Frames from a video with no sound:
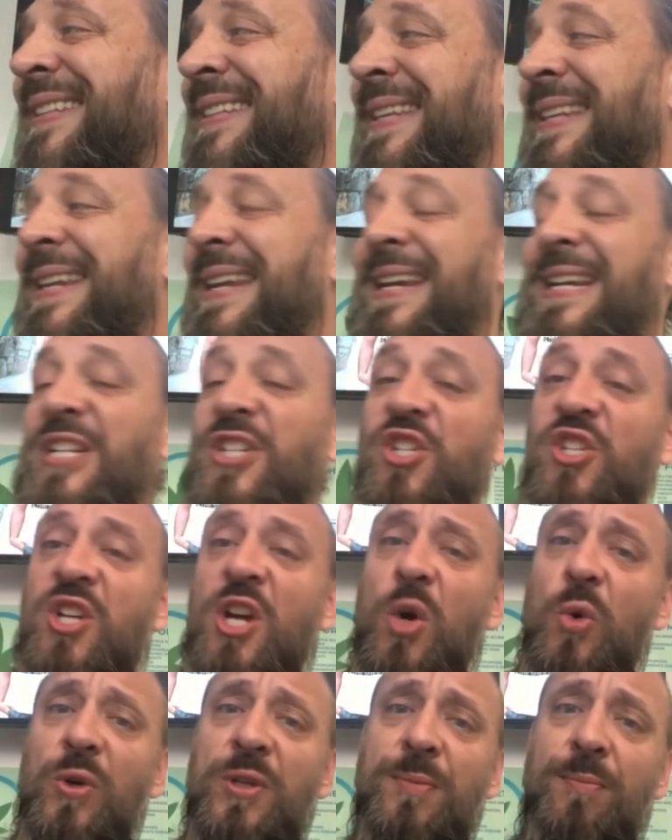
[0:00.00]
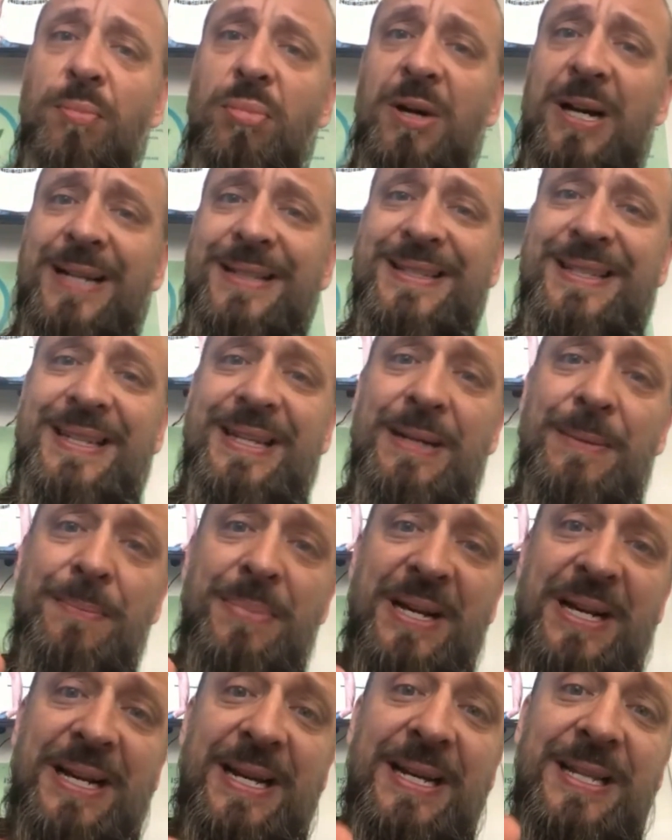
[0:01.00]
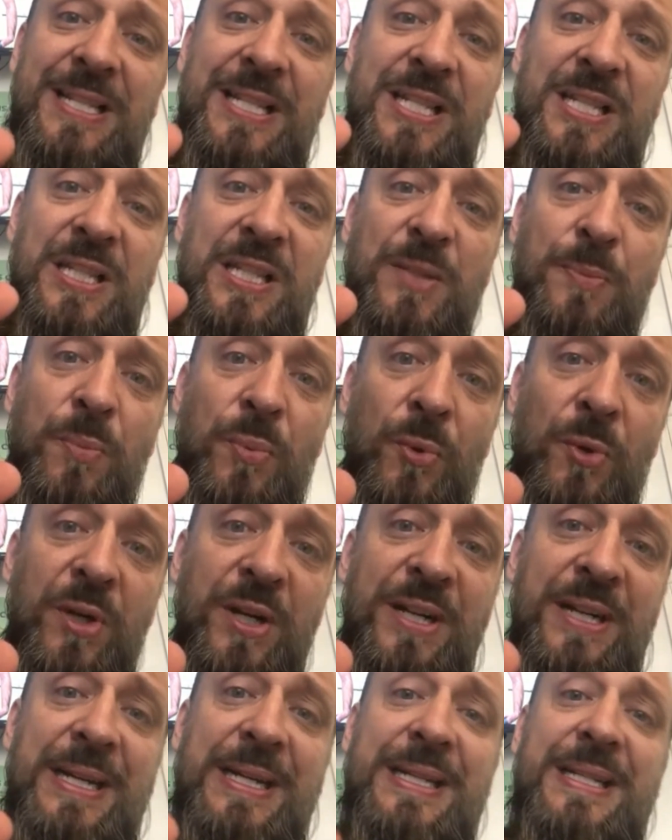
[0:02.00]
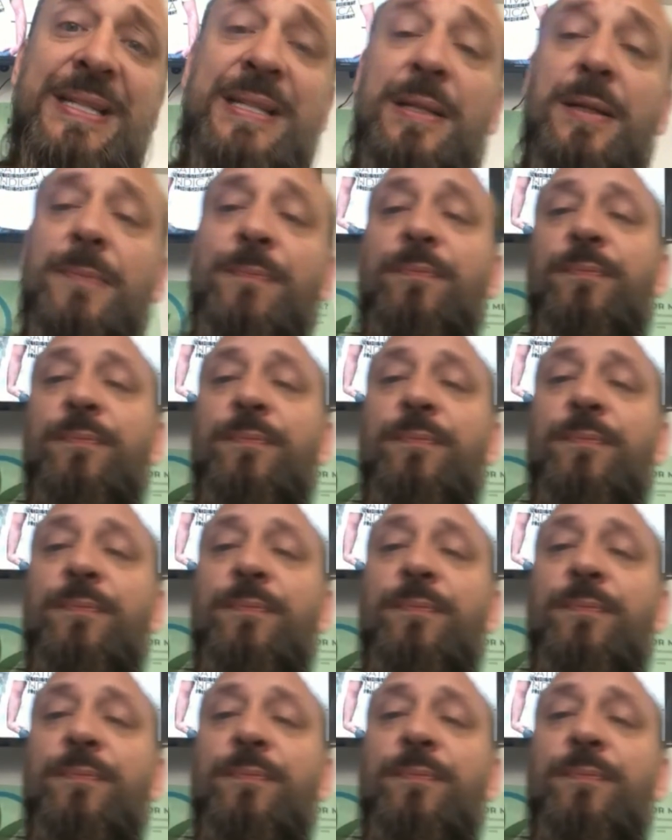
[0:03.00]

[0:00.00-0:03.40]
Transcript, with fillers: Today's show is brought to you by Spriggs.